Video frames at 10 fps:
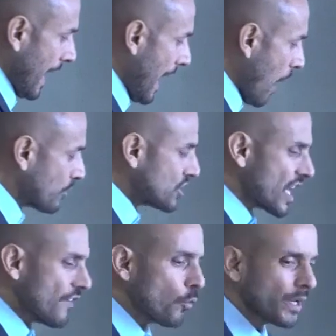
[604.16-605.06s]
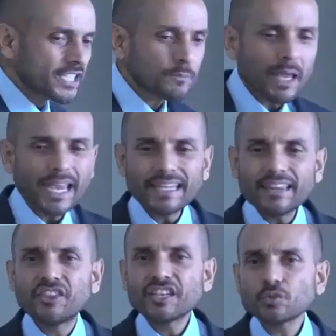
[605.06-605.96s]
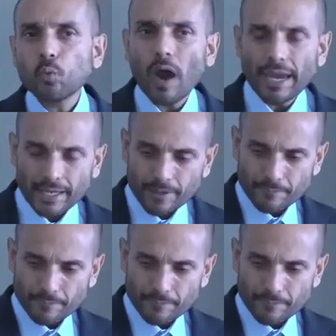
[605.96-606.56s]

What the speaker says: Elder Jeff would explain it this way: